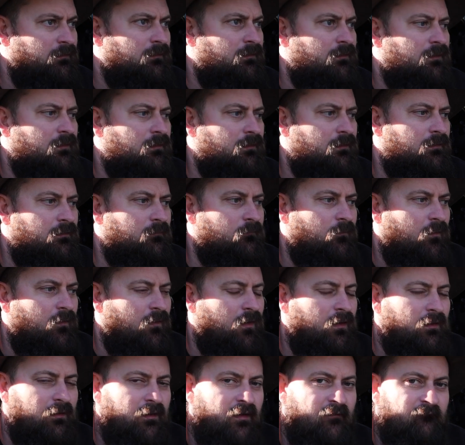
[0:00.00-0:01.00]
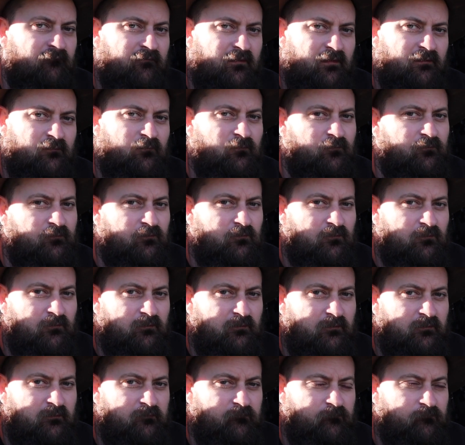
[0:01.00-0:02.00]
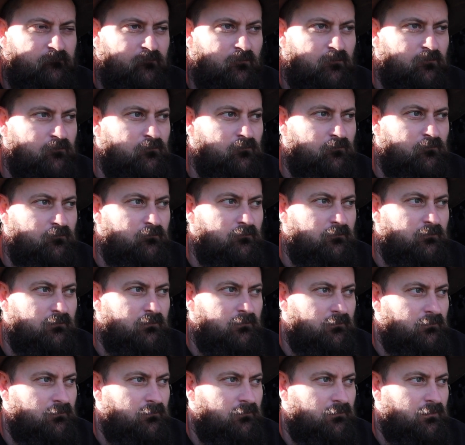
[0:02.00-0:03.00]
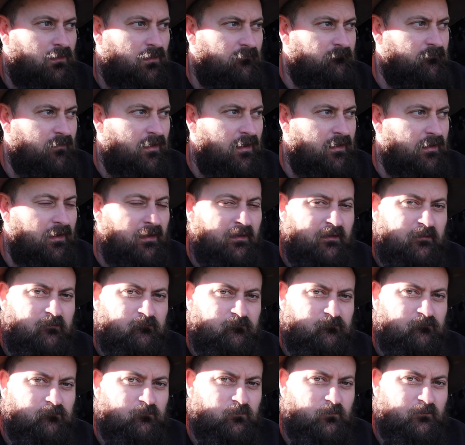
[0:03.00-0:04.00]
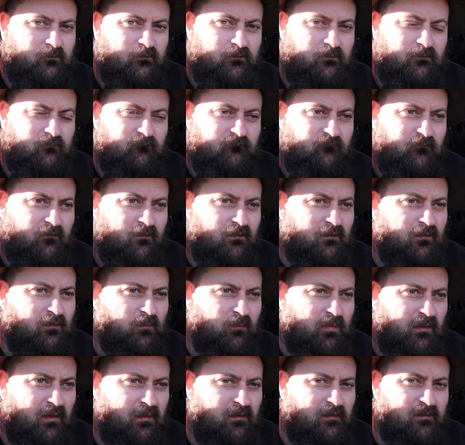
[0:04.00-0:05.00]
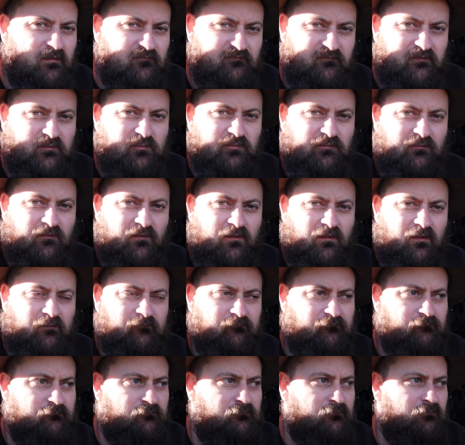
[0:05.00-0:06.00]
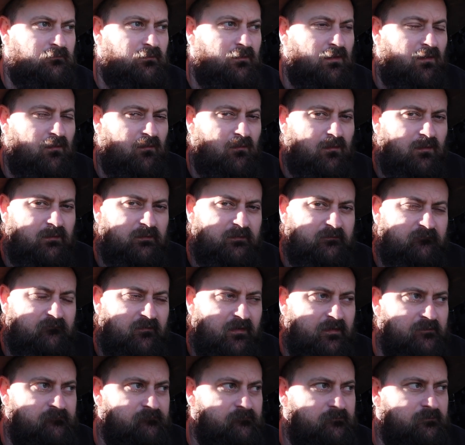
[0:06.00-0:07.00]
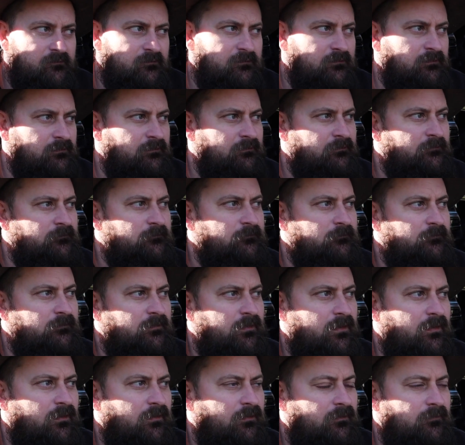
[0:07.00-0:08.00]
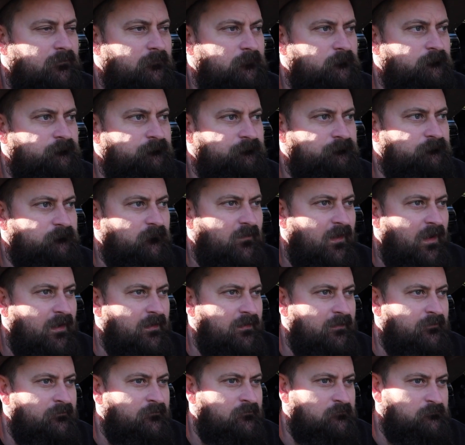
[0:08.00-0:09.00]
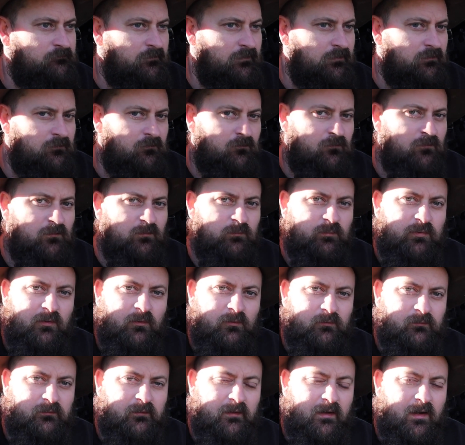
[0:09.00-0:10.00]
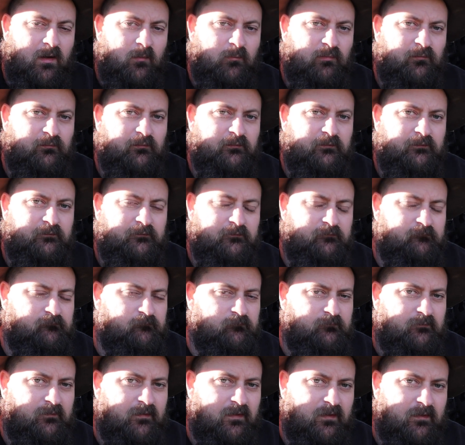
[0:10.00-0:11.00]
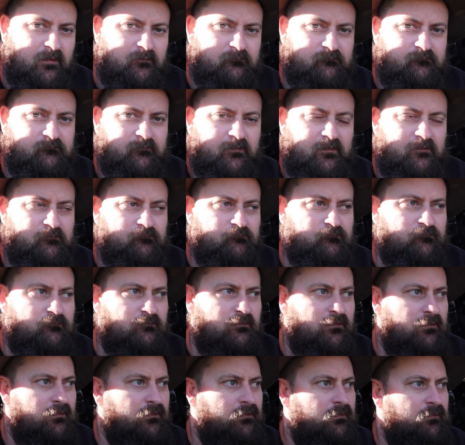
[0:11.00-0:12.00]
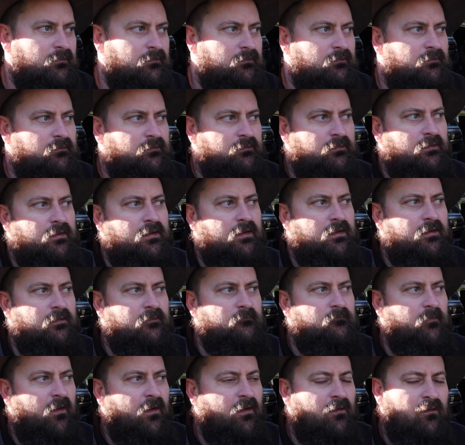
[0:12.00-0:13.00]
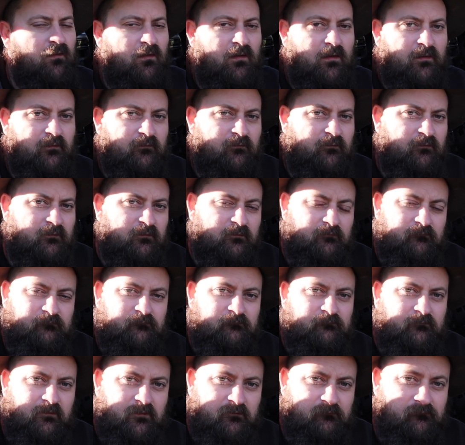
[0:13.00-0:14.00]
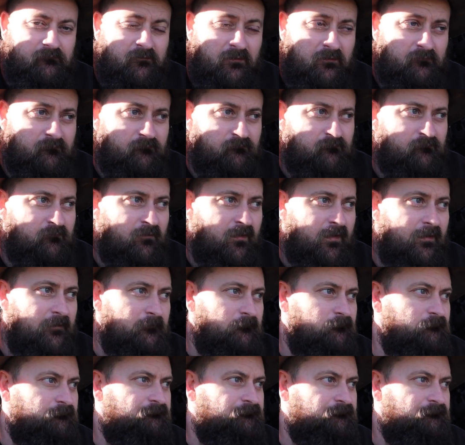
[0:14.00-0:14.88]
I love that little unit, it's so good. I haven't had any issue with it, very competitively priced. I highly rate it. Had it in the GQ, pulled it out, put it in this without hesitation, and I think it's a duck's nuts, it's great.